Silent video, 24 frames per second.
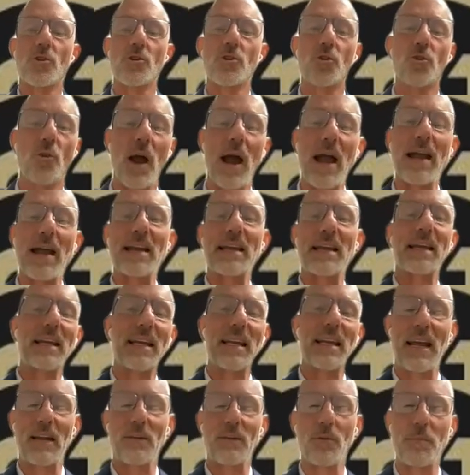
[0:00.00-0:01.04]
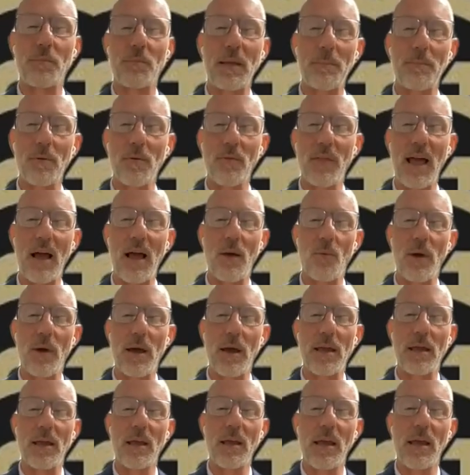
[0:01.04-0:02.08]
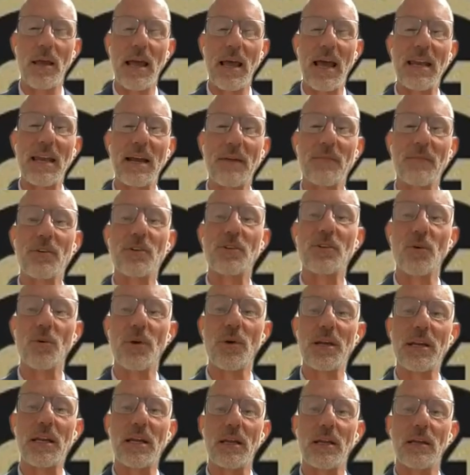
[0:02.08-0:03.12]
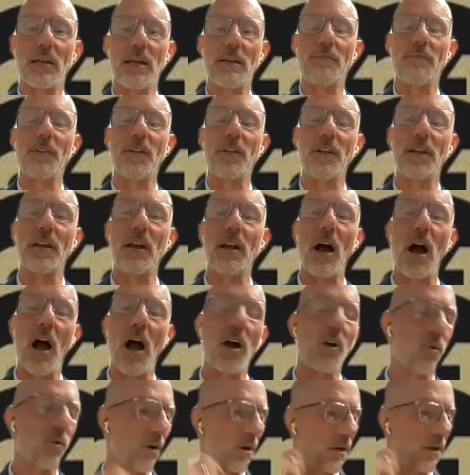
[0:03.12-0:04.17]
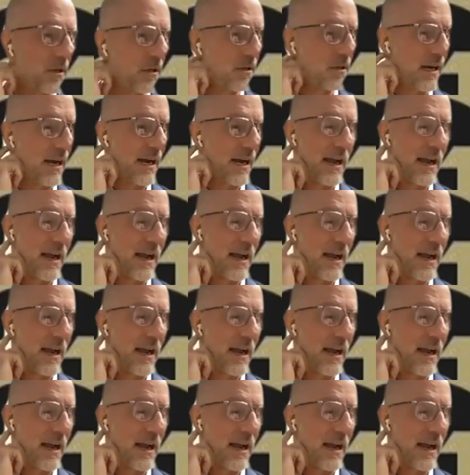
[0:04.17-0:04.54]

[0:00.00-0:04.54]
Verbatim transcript: trying to connect with people that way and never doing it and feeling awkward.